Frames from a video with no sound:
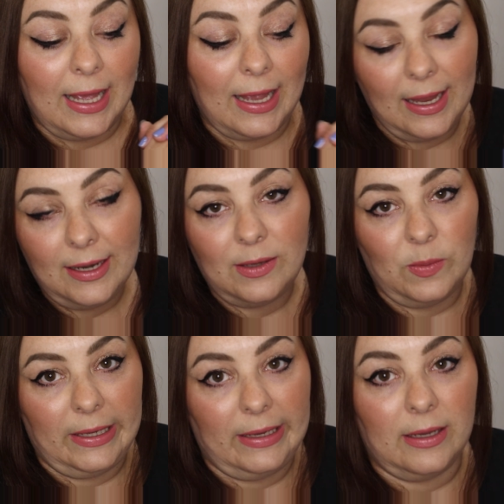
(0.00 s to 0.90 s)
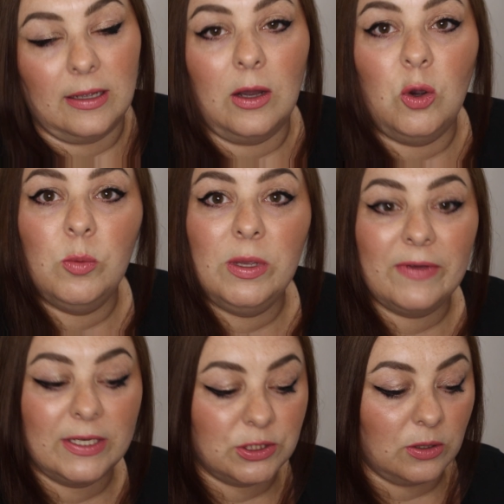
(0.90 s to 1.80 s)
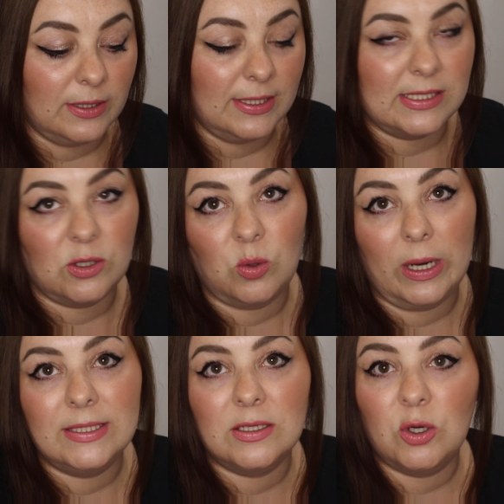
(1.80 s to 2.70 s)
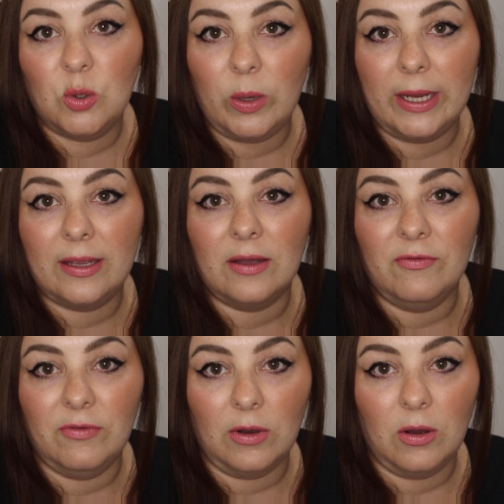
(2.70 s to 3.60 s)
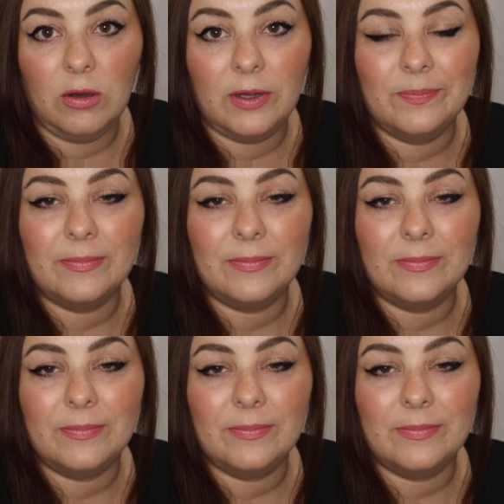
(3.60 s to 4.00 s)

Anyway, I hope you've enjoyed this quite quick vlog.